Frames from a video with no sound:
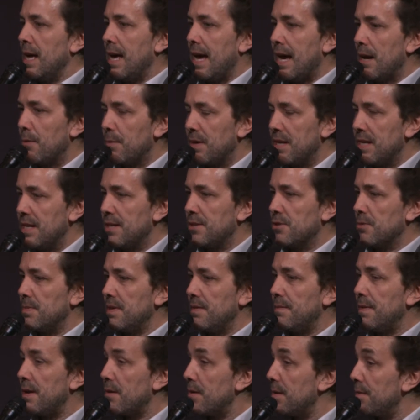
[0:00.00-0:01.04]
and we need to
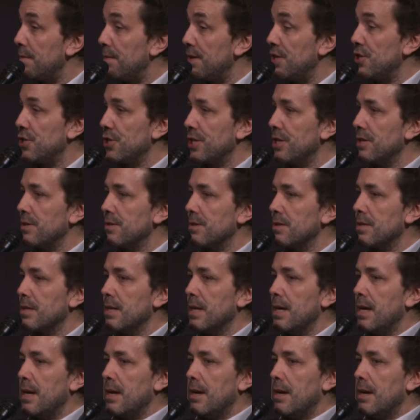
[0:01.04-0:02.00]
be very vigilant